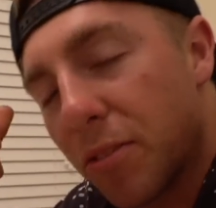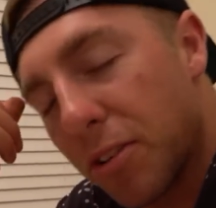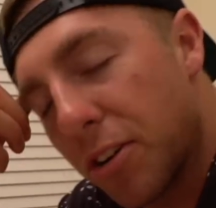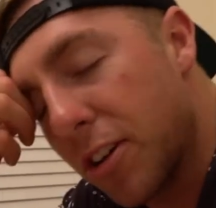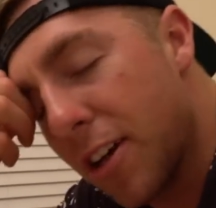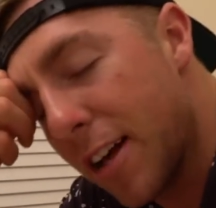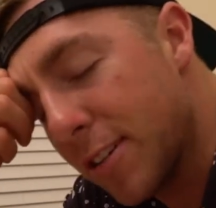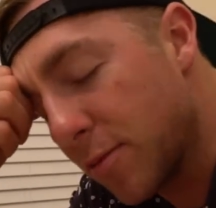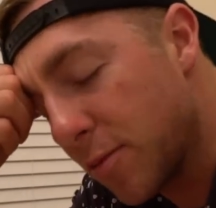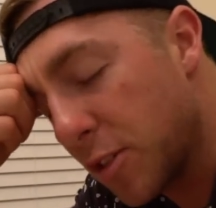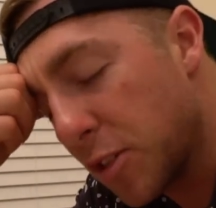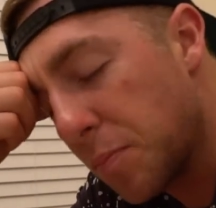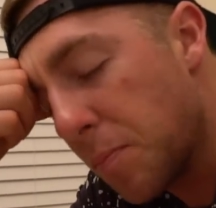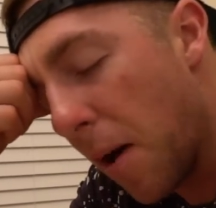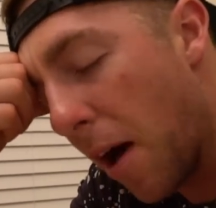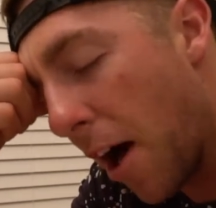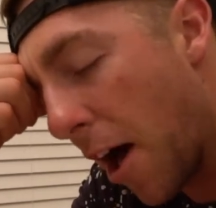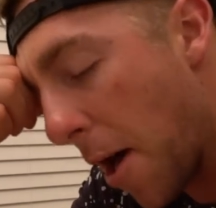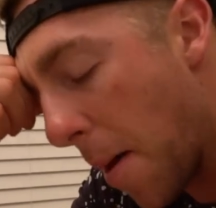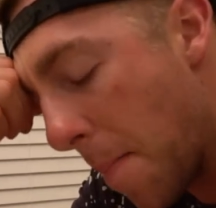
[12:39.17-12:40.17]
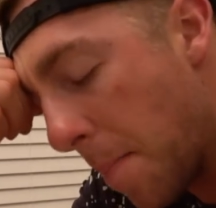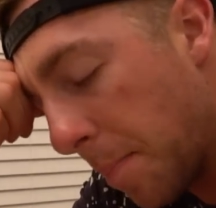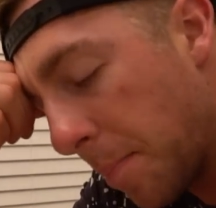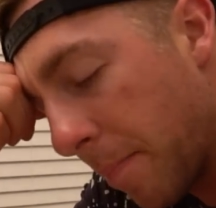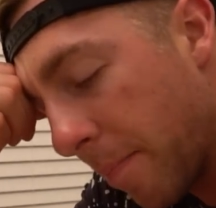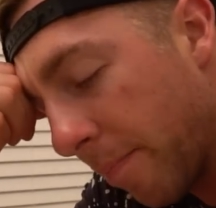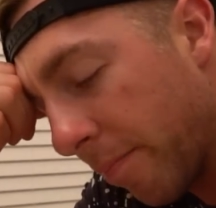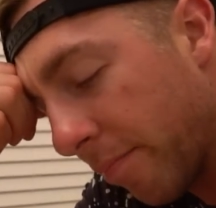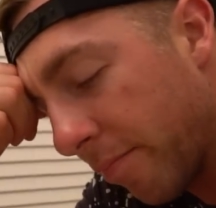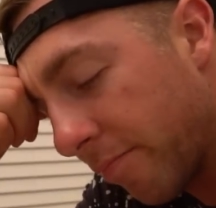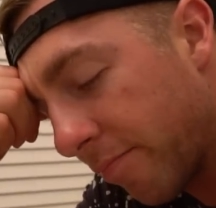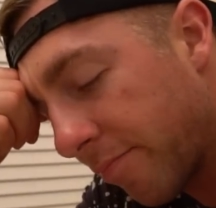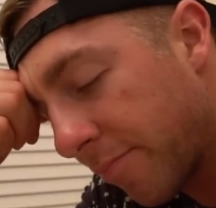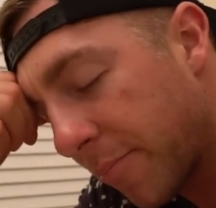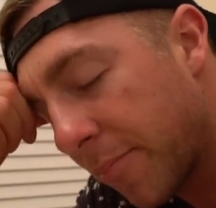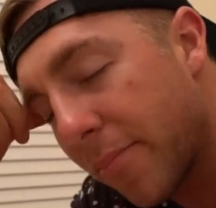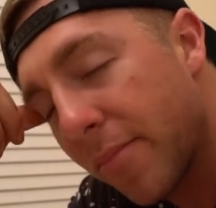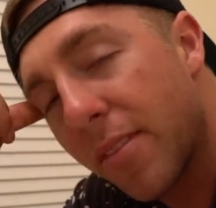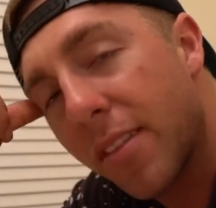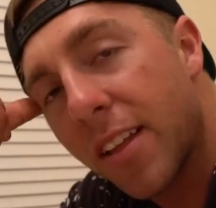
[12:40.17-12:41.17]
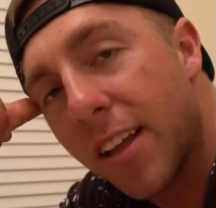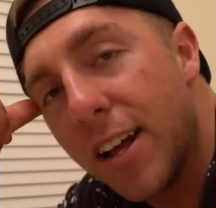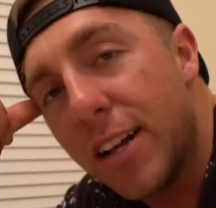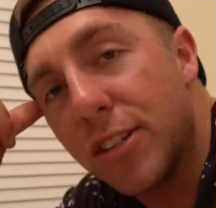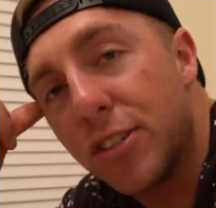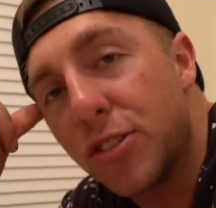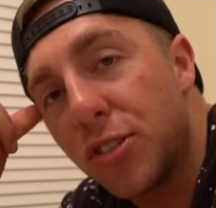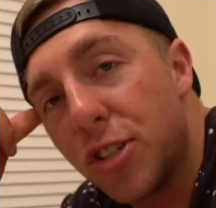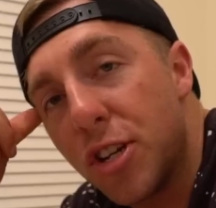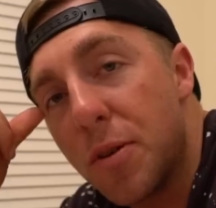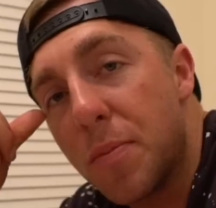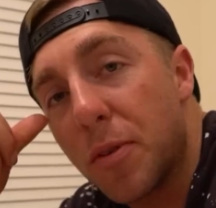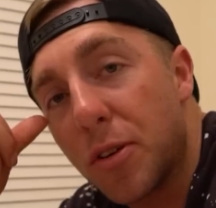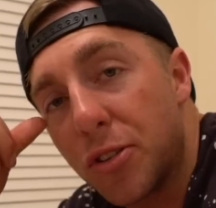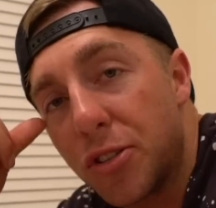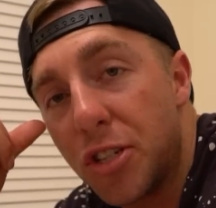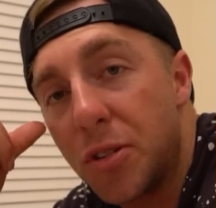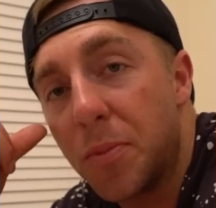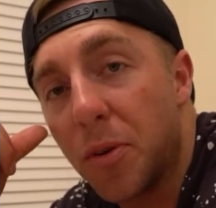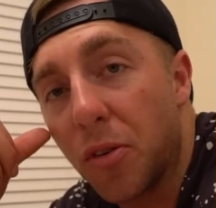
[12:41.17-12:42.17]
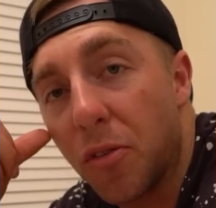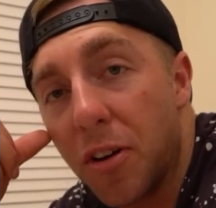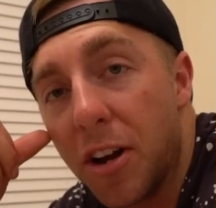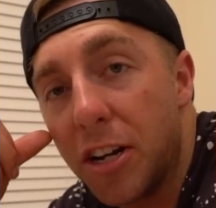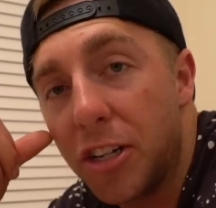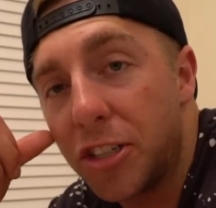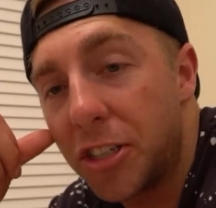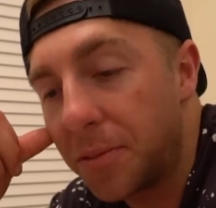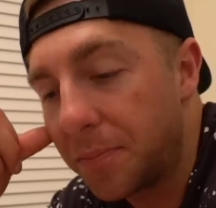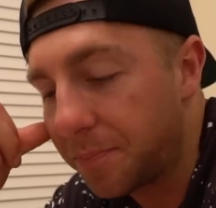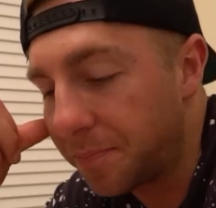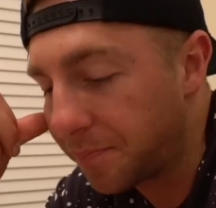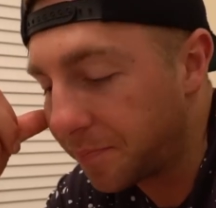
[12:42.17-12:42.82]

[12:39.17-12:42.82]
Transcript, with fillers: to realize with this pie, it's super, super rich.